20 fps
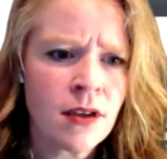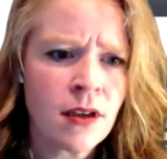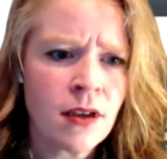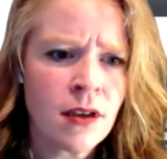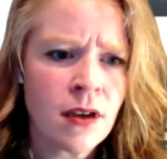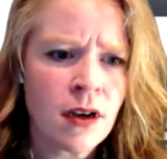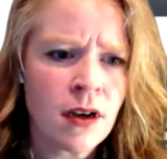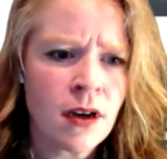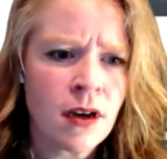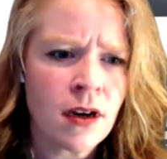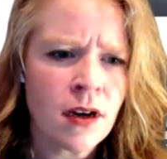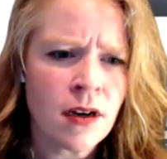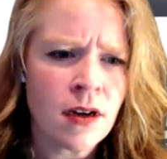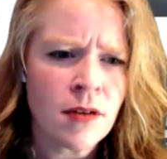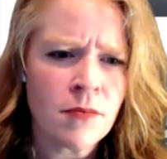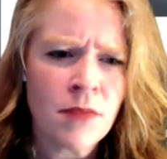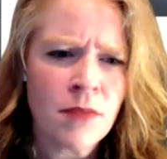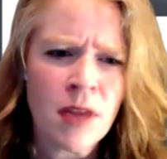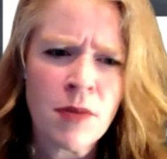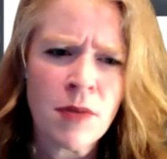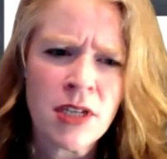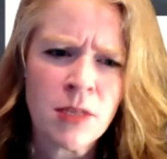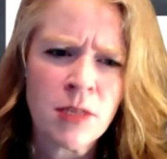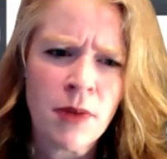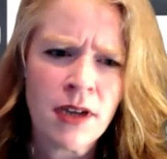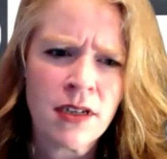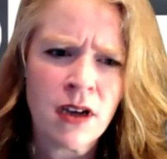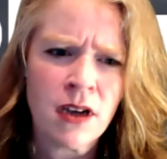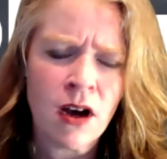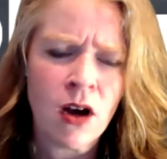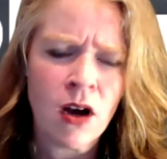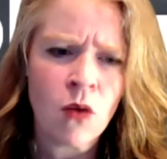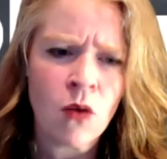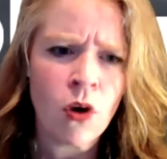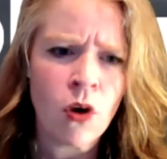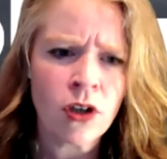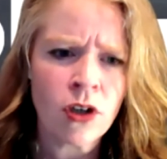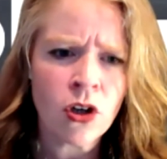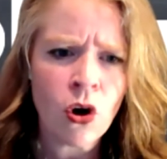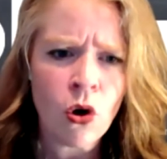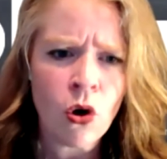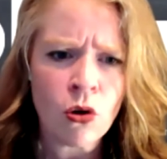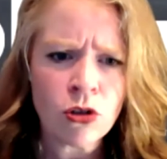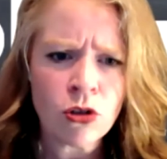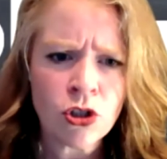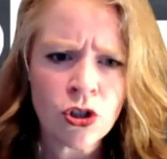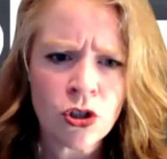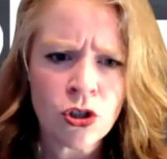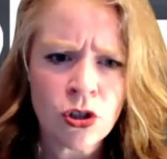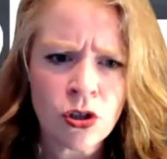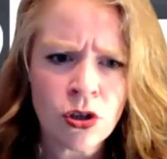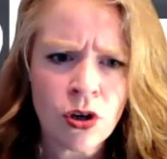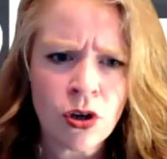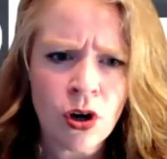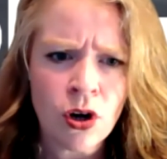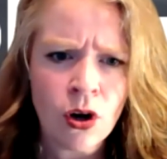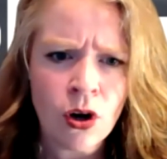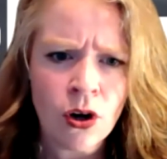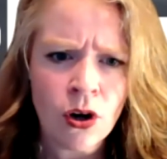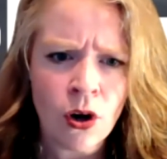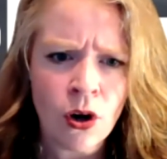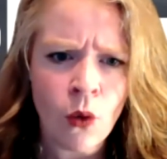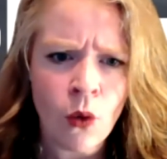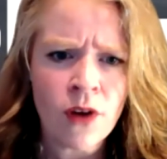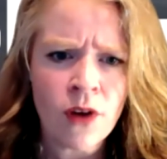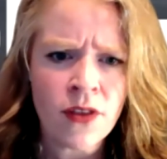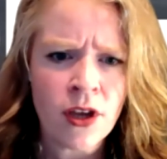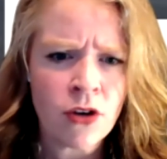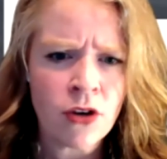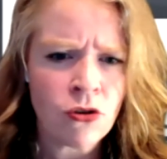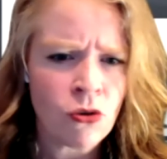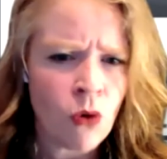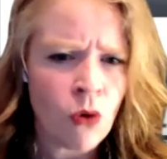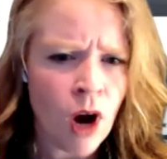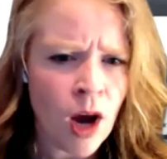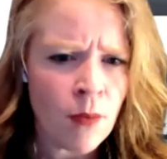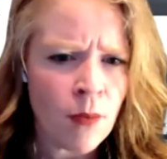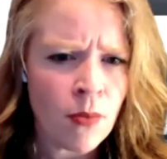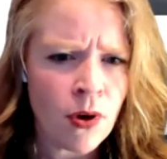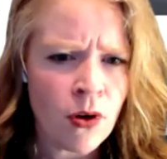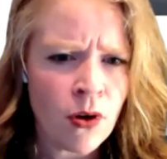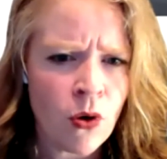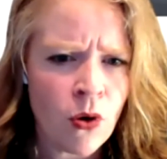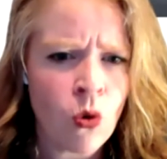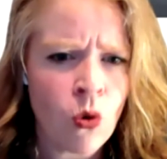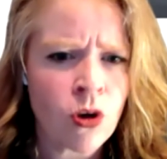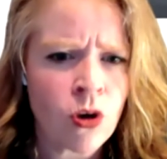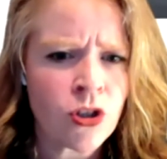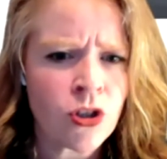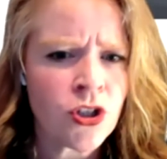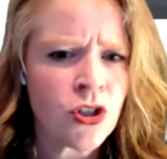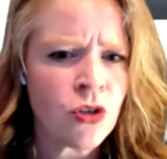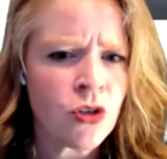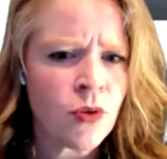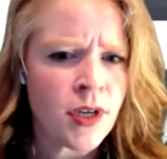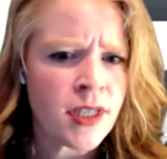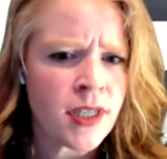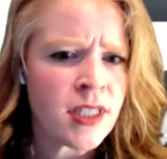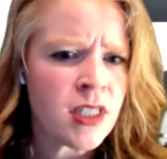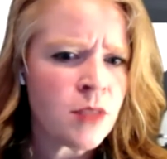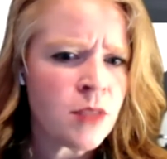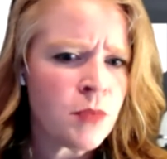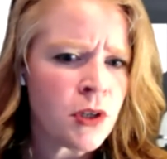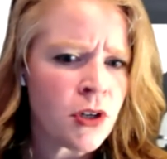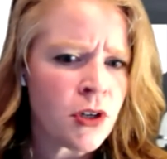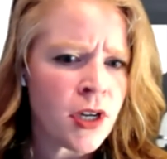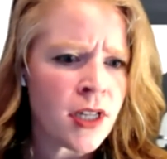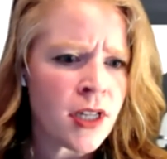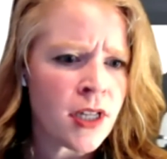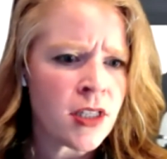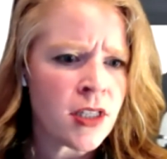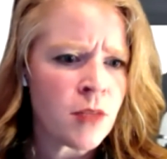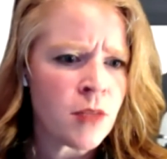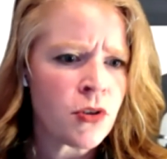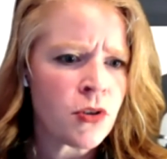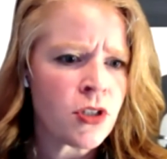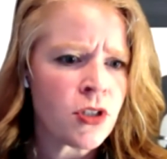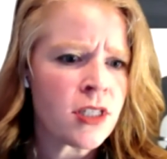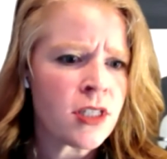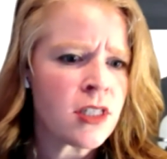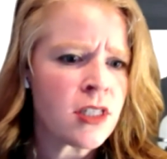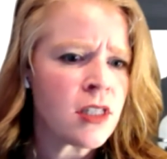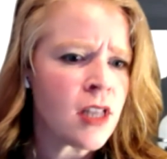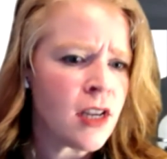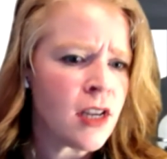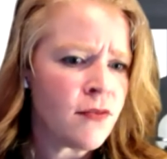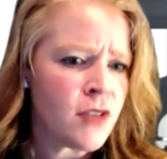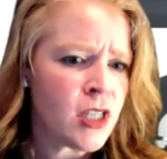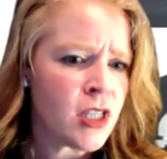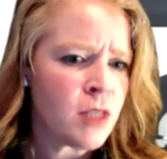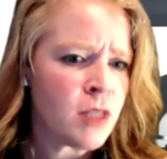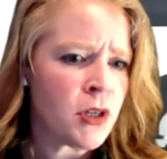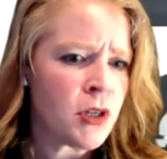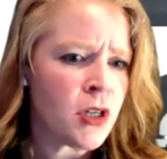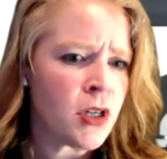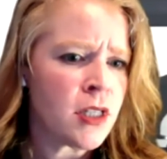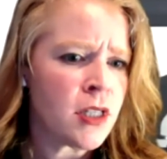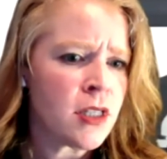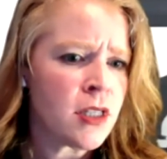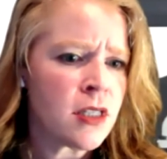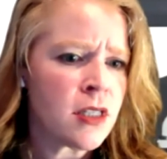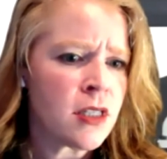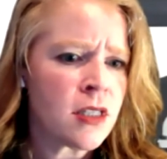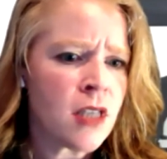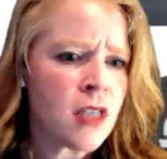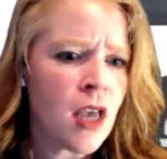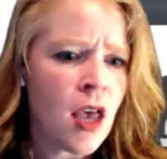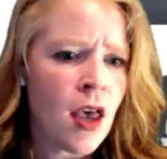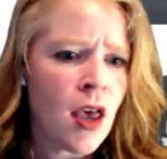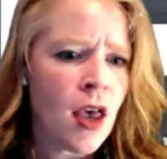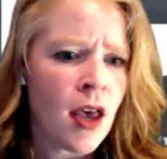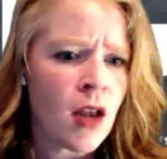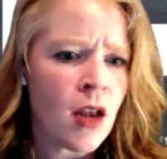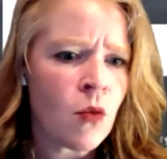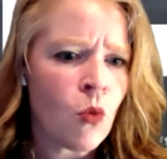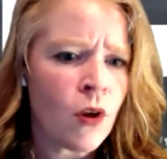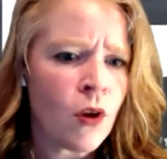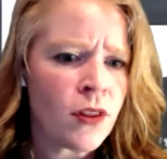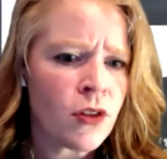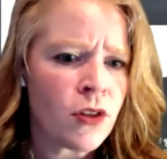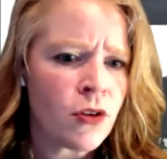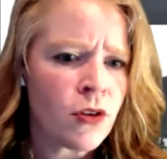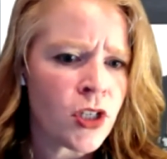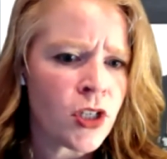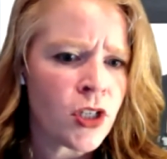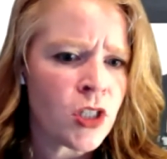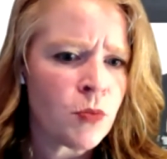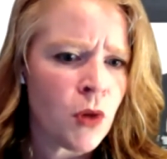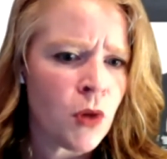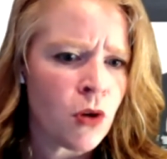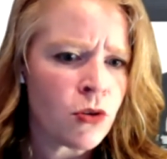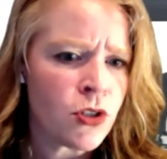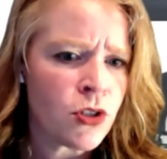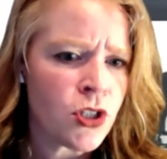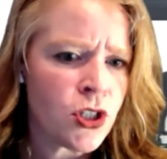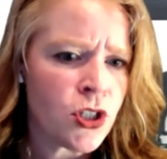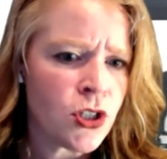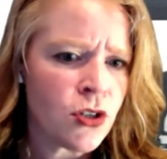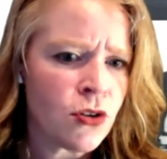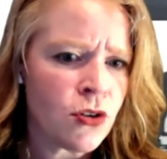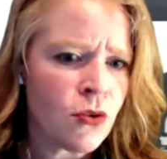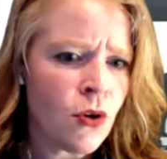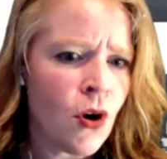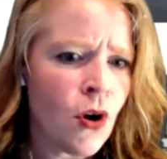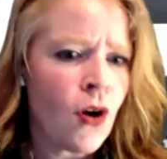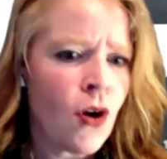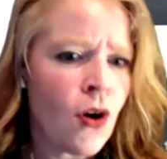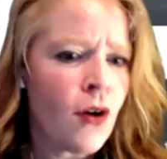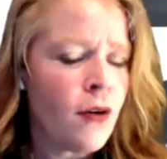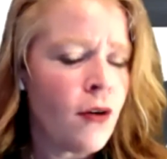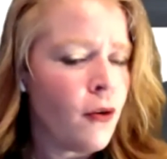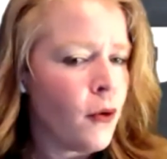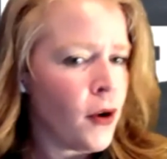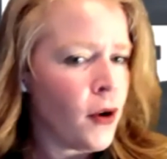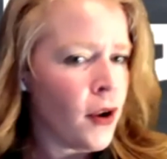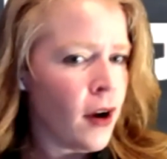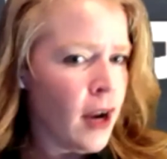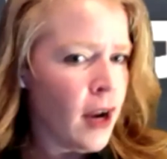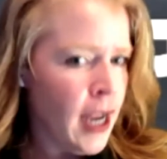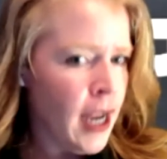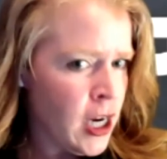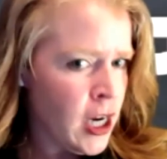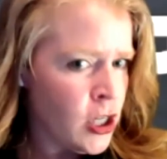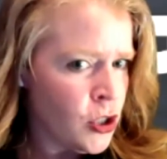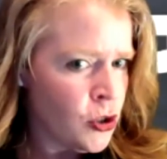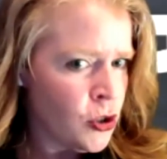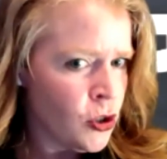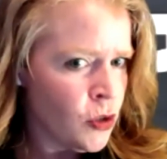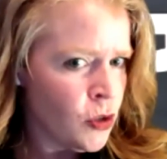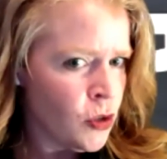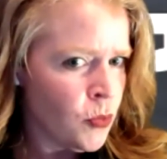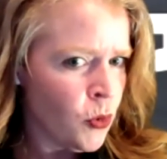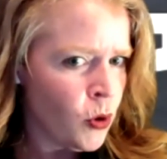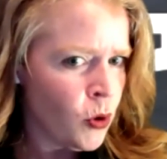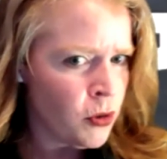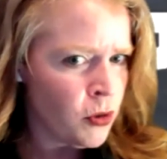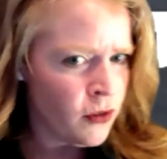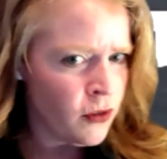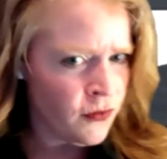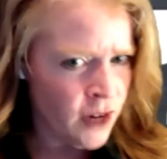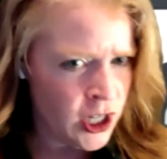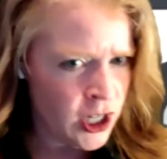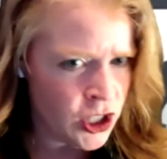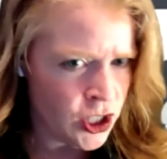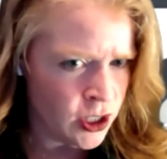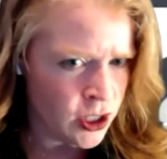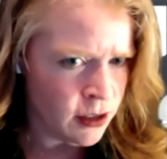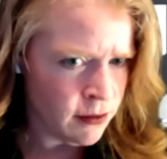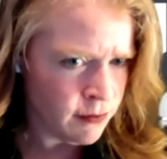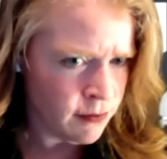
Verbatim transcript: uh, maybe dependent on one culture you know, where they grew up or to experience the person's life experiences and what they're exposed to or age group or profession?